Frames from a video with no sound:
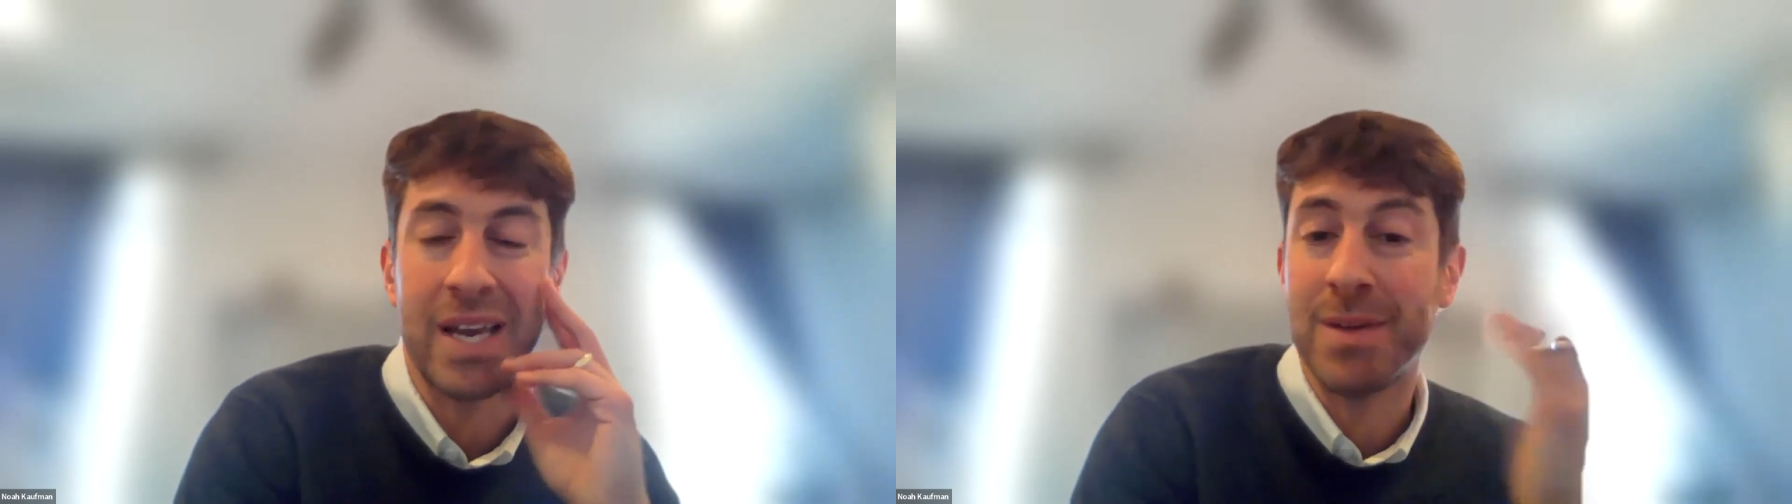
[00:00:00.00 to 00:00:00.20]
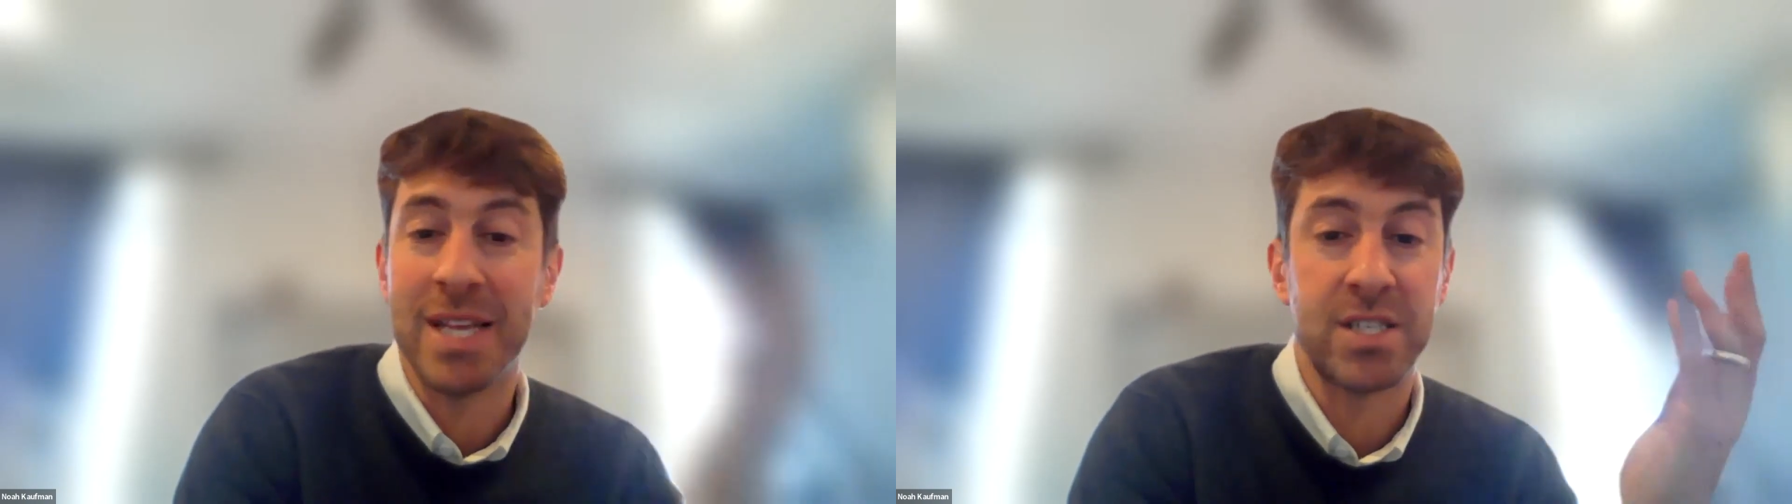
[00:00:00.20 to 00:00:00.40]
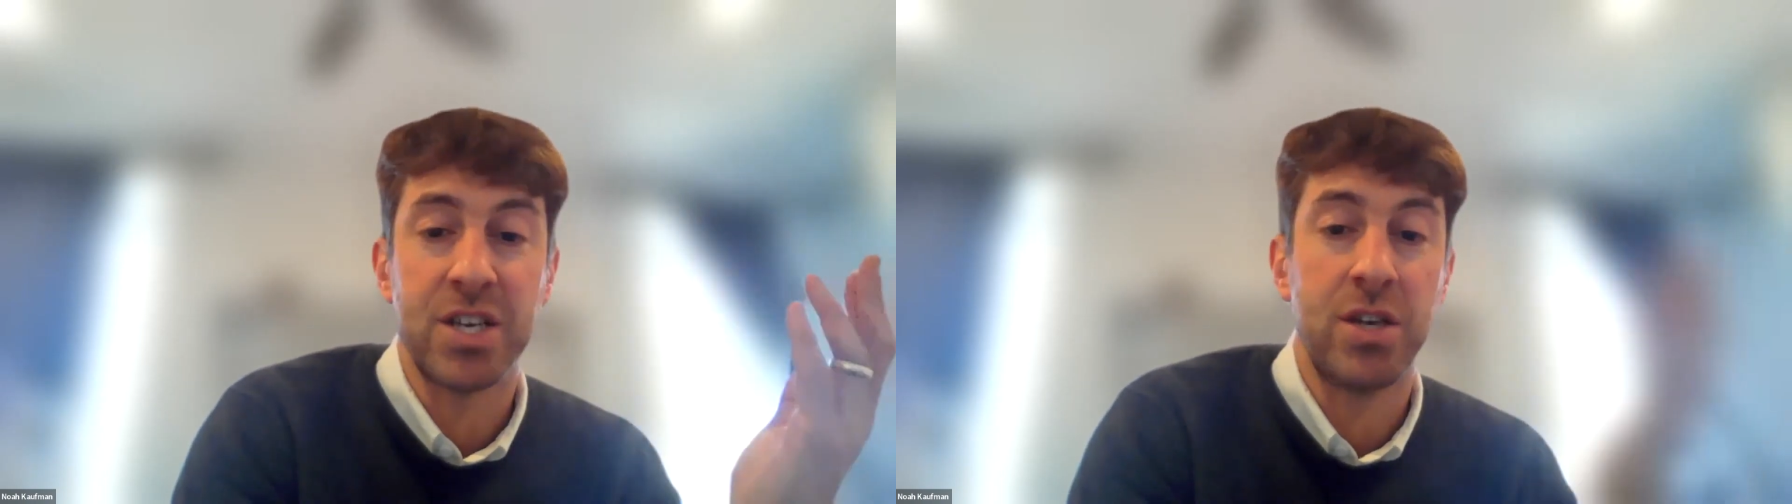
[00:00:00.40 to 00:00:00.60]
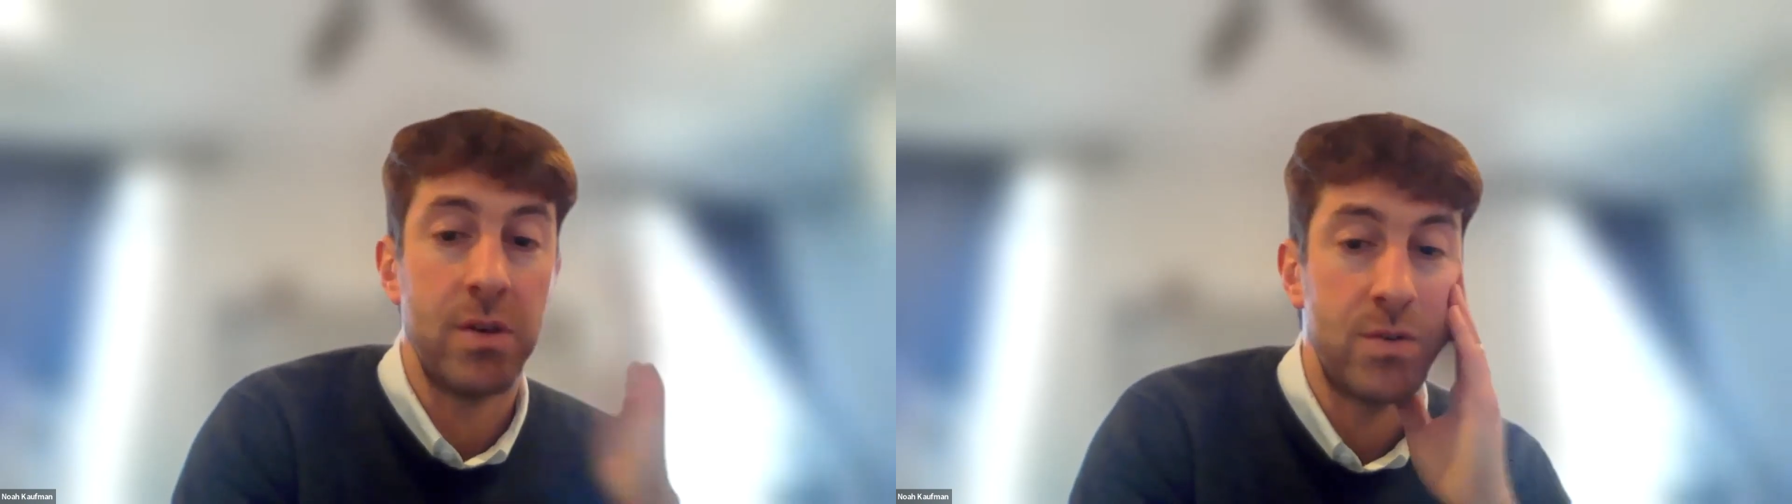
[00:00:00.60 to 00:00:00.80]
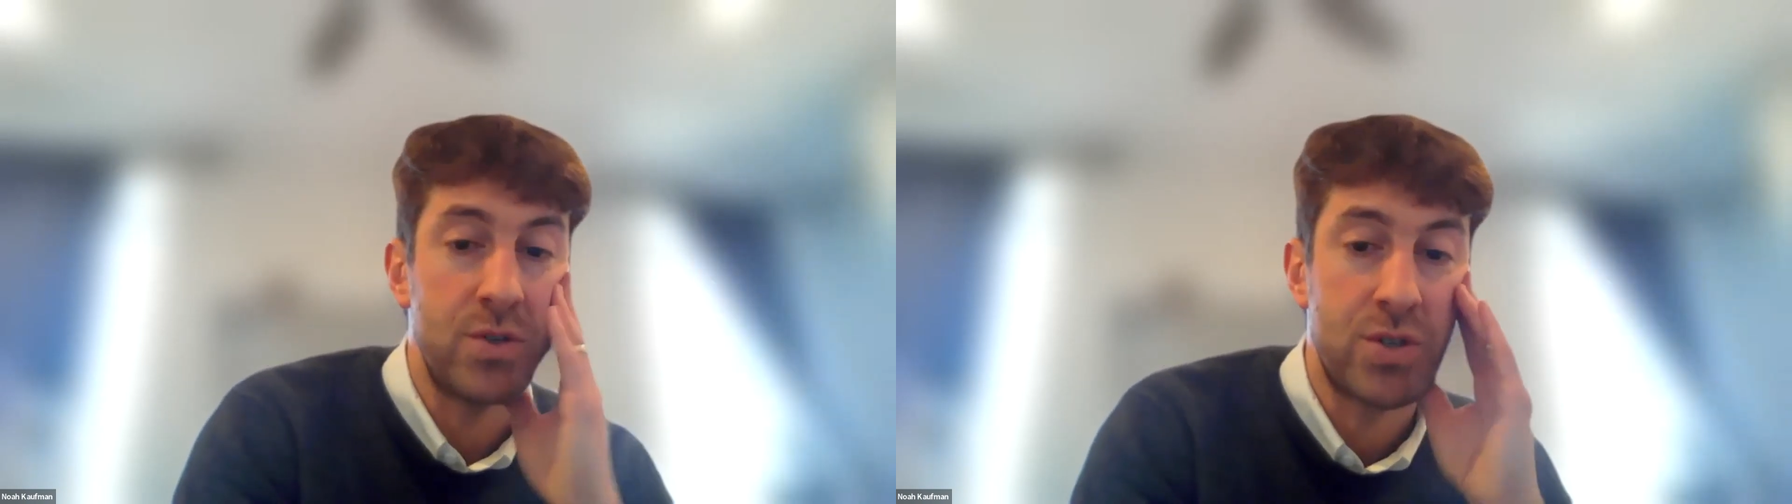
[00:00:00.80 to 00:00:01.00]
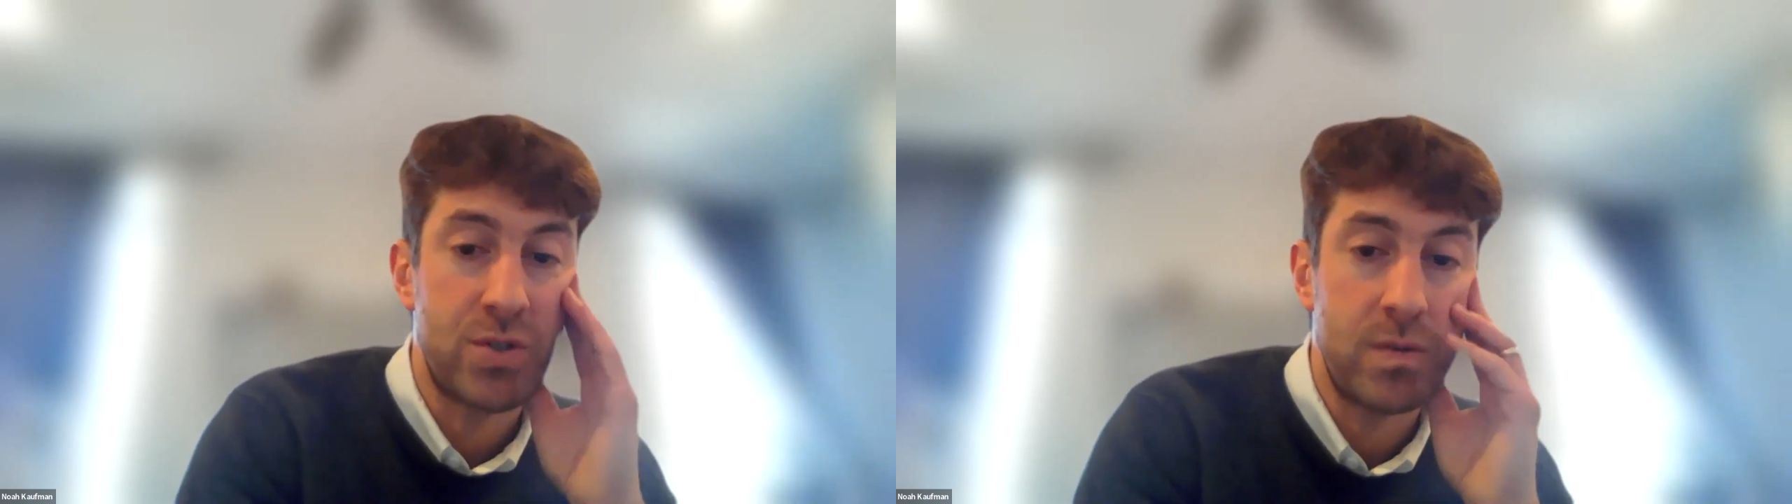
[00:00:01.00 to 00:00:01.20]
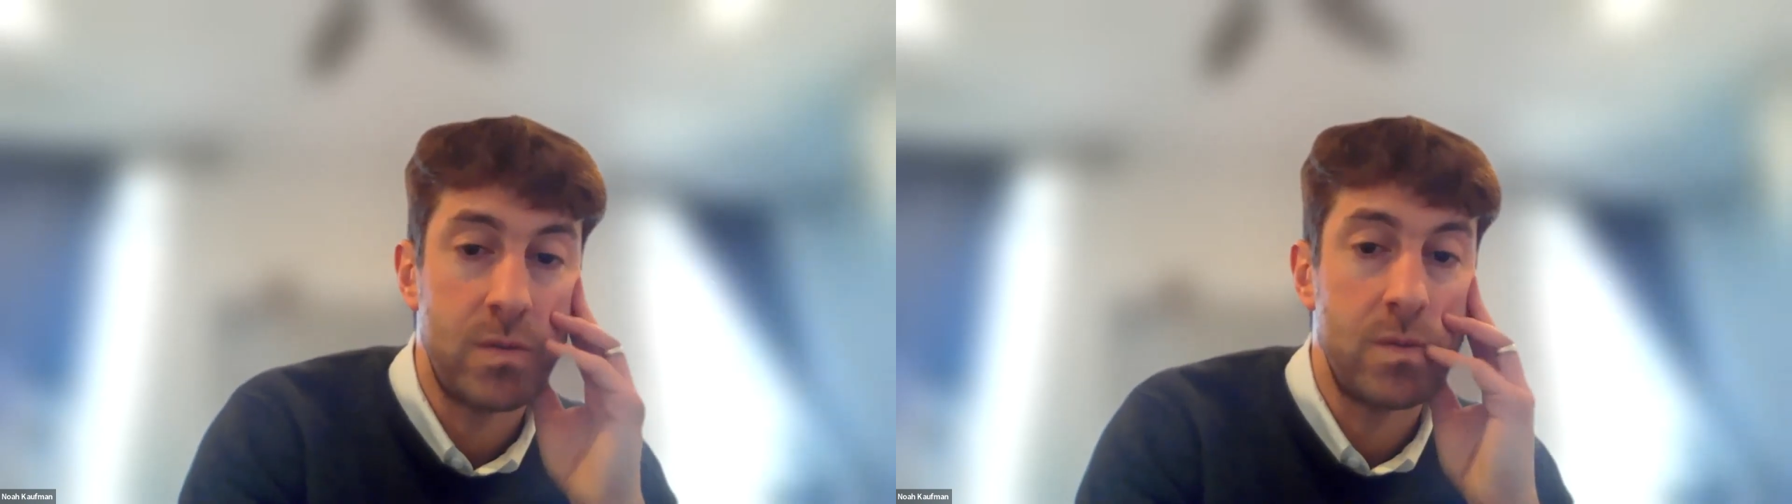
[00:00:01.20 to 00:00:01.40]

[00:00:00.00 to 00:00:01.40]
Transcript: I mean, that's a huge